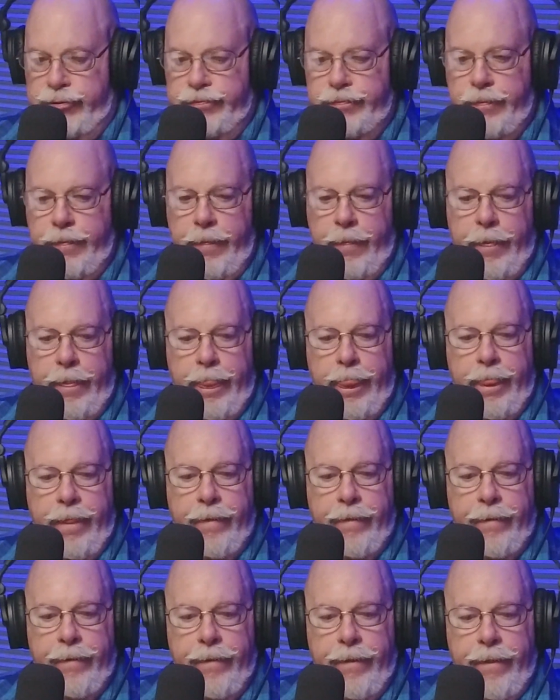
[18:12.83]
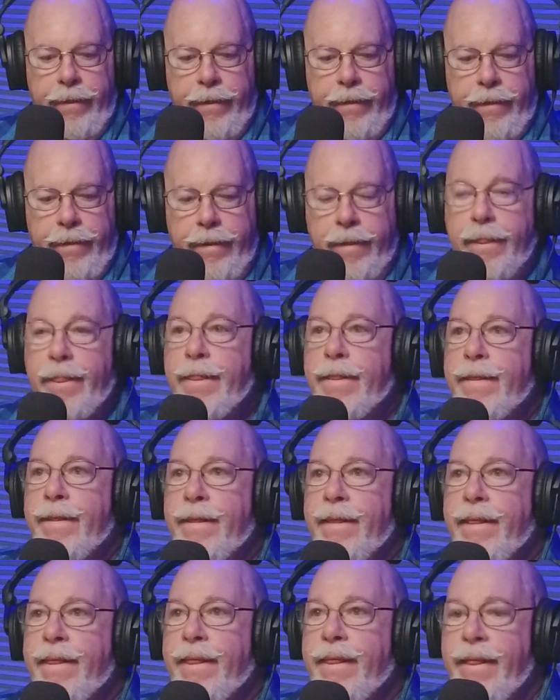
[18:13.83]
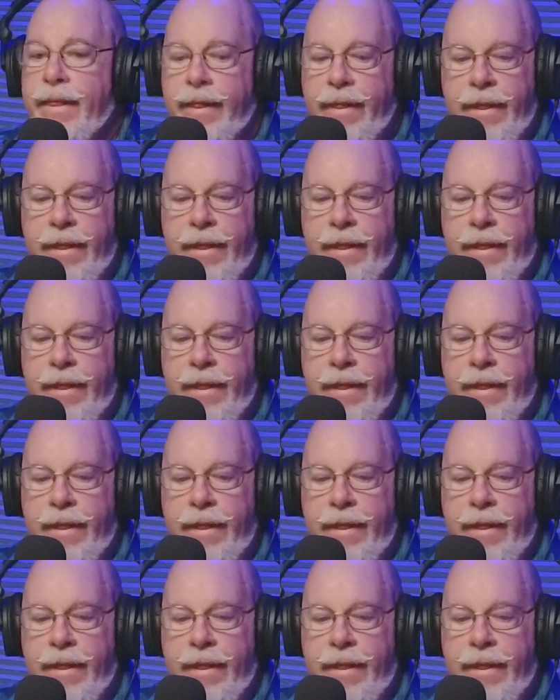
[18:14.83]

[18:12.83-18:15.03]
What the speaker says: Manage, yes. She wants something brought back